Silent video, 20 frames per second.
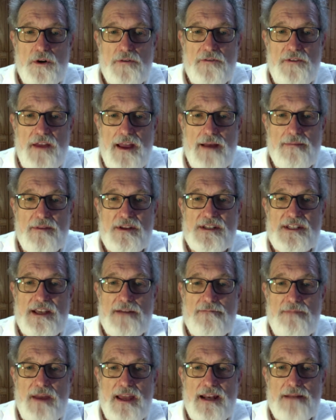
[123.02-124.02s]
families have
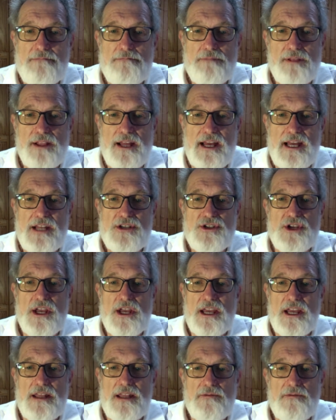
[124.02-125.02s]
made a pledge
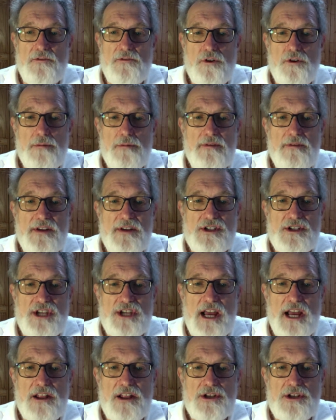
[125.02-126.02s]
in the form of a
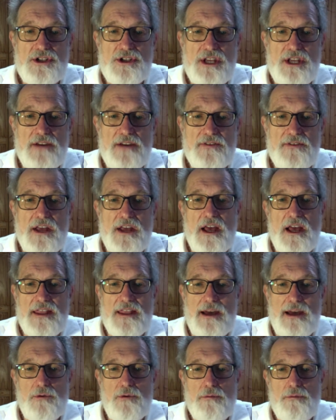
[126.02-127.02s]
challenge gift
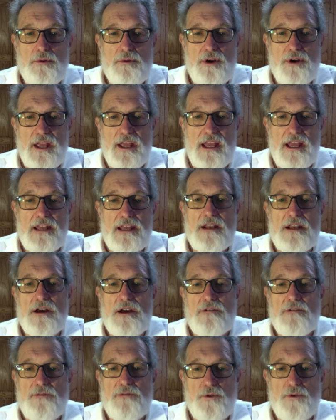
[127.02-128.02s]
that will bring in
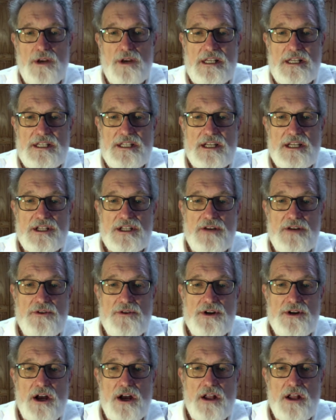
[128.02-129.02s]

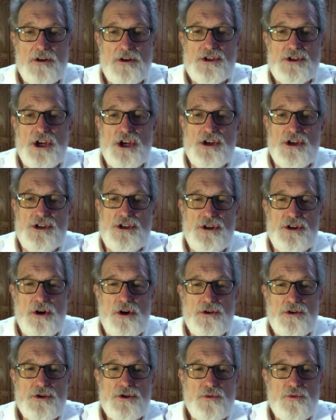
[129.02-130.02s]
$4,600 to
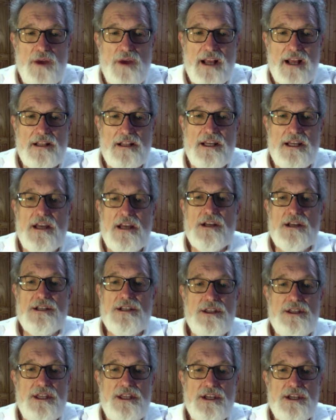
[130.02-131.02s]
go directly
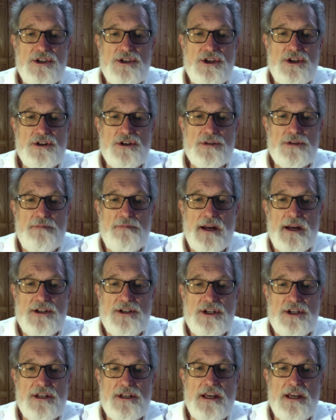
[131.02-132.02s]
to this year's
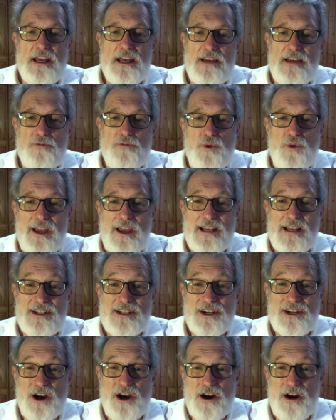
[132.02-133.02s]
budget if we as
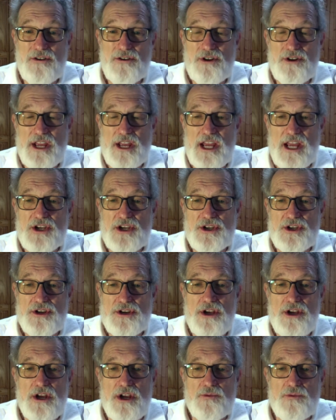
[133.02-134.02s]
a congregation
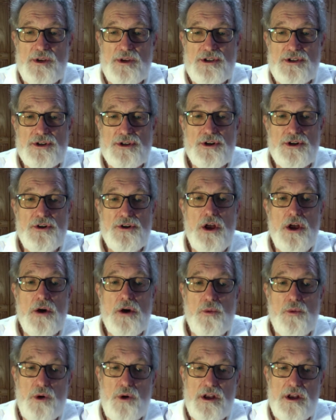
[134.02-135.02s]
return
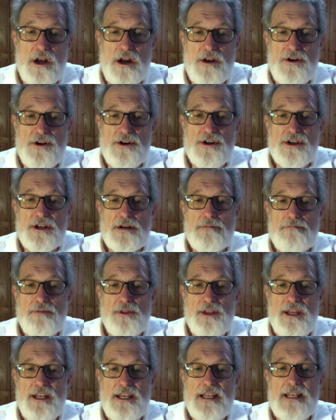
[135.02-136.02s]
100
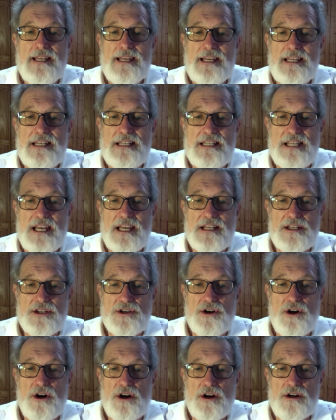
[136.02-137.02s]
completed intent
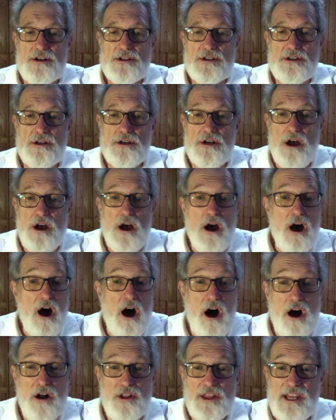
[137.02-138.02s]
cards.
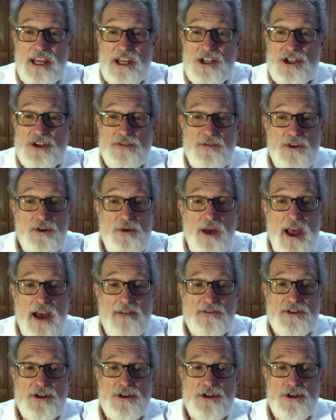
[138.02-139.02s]
All each of you have
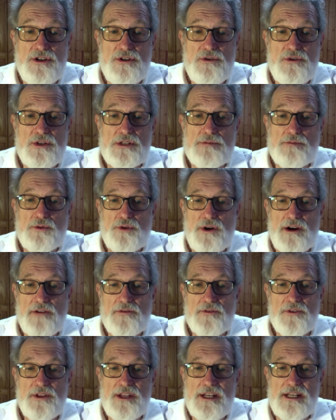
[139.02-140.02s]
to do is
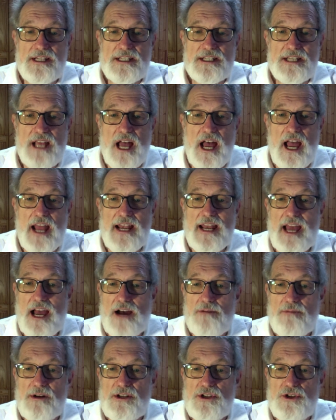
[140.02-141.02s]
prayerfully decide how
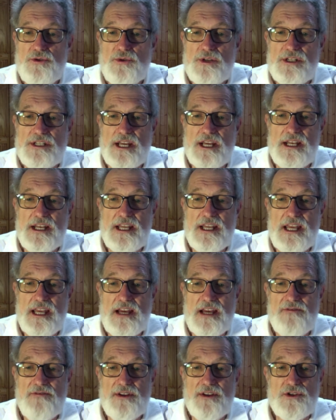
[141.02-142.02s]
much you intend to
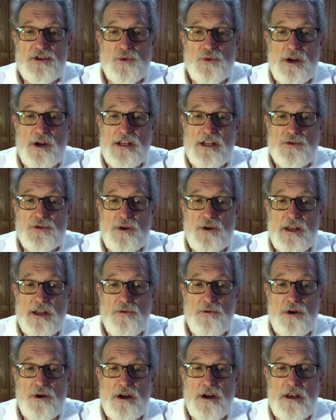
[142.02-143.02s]
give in
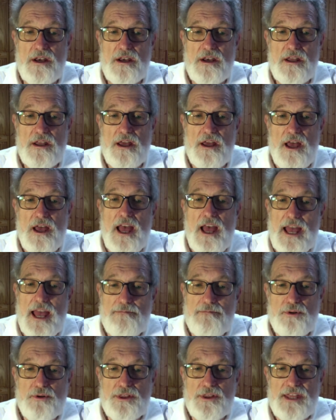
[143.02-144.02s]
2021
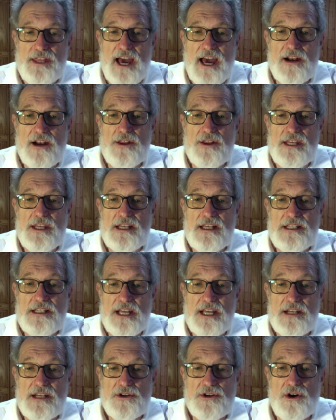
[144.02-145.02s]
and put that on the
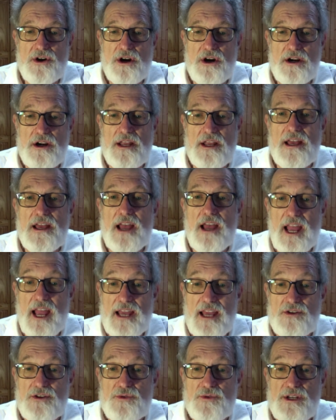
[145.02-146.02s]
intent card
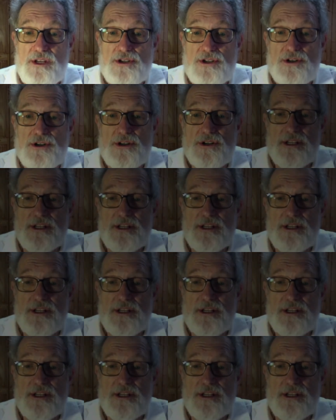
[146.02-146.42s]
and return